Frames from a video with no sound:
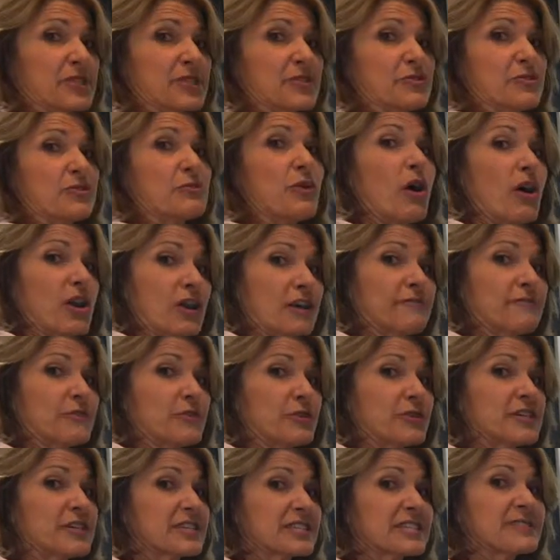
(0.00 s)
to you. Olive
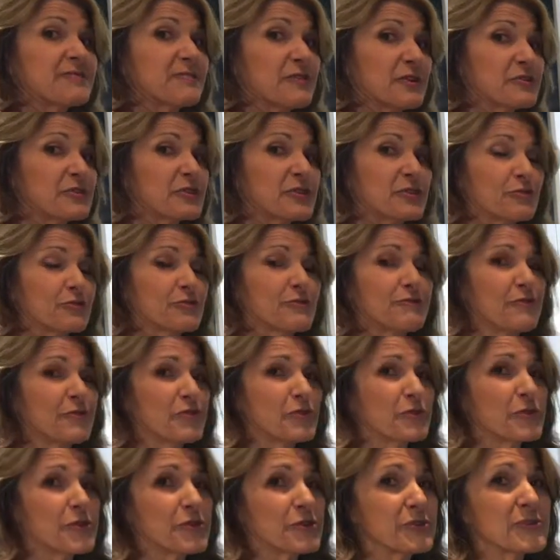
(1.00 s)
oil is very good
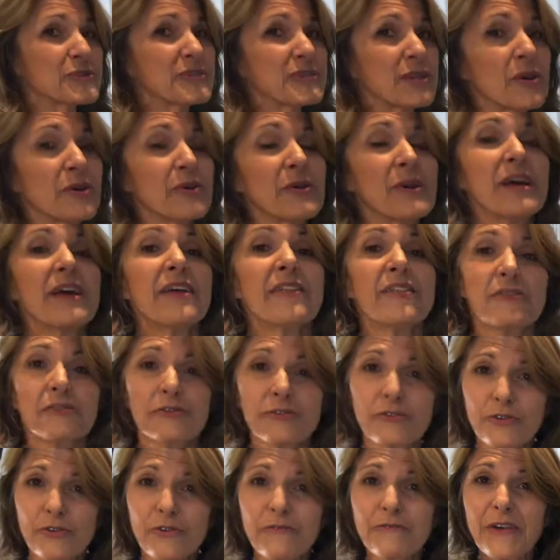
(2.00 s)
for you. So there are
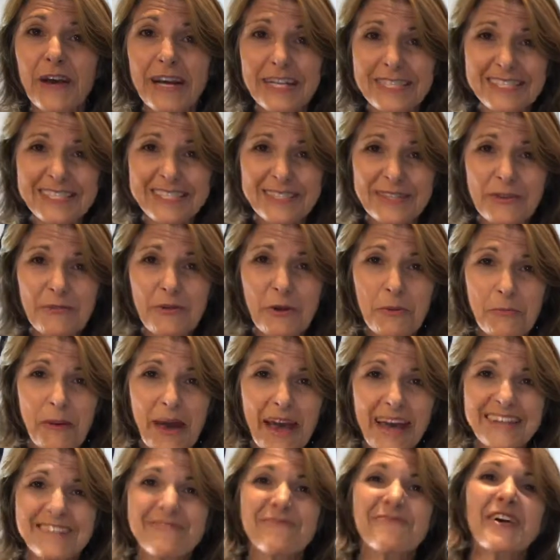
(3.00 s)
good fats and there are
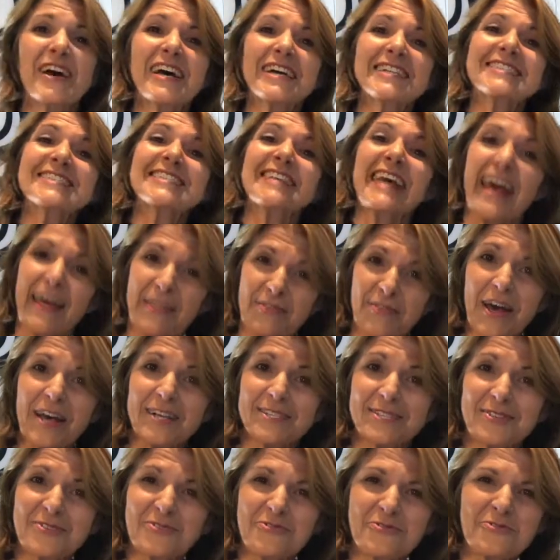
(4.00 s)
bad fats, and
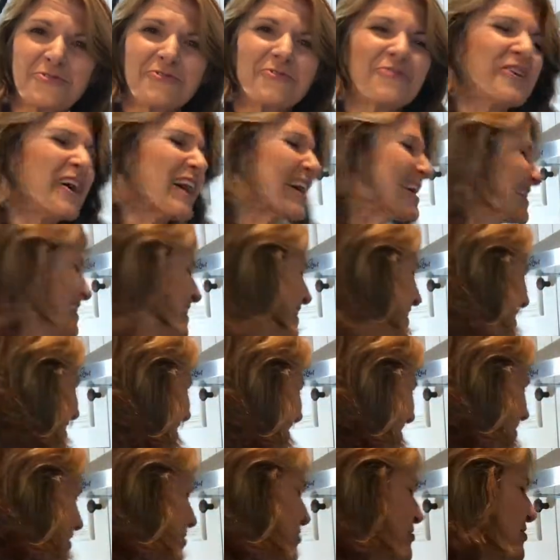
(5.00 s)
that's a good fat.
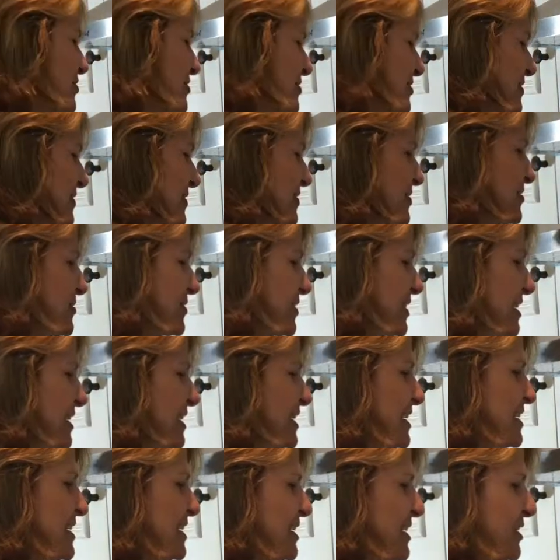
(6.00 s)
So you can
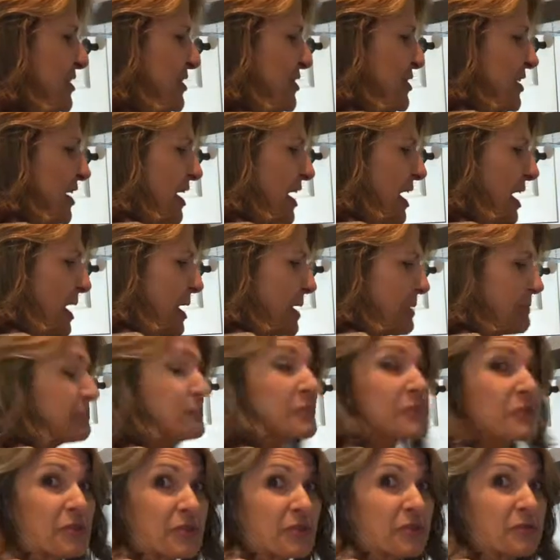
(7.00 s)
certainly,
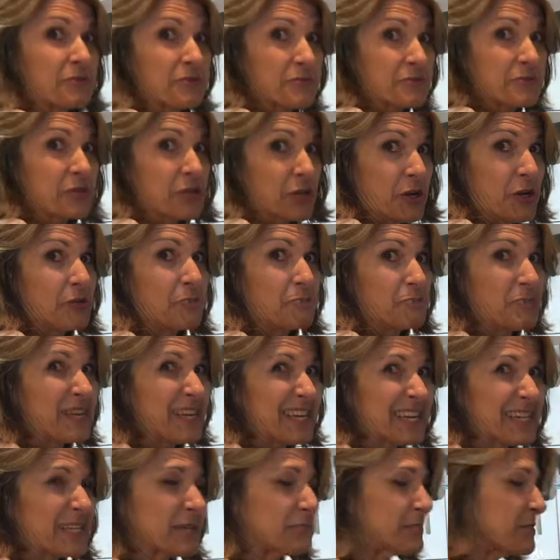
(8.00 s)
be
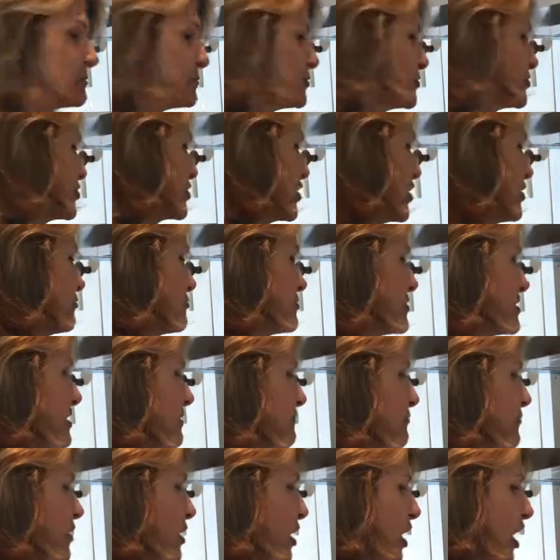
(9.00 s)
a little bit more generous
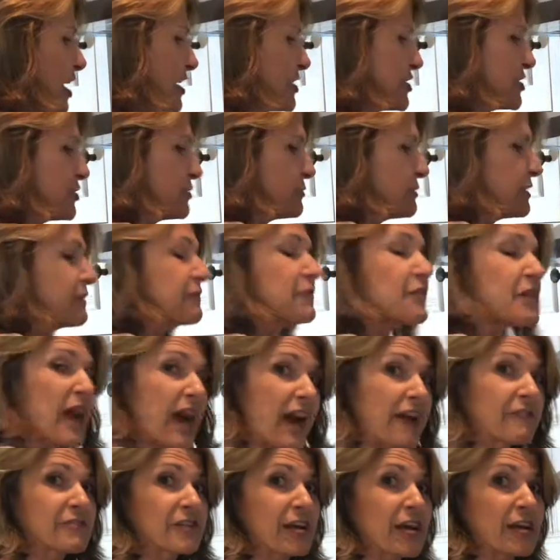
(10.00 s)
if you like to, if you
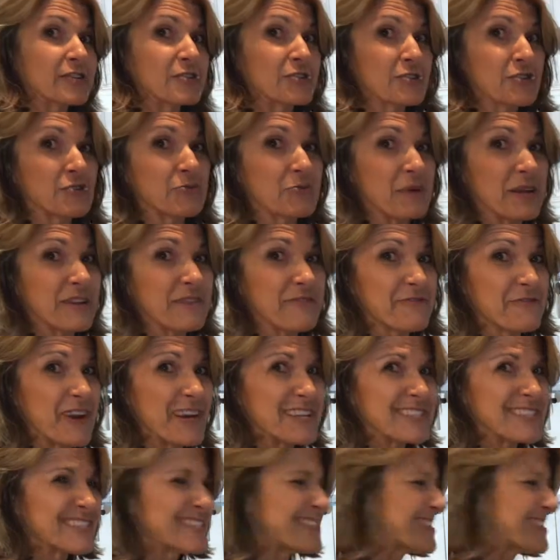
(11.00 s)
haven't had too many fats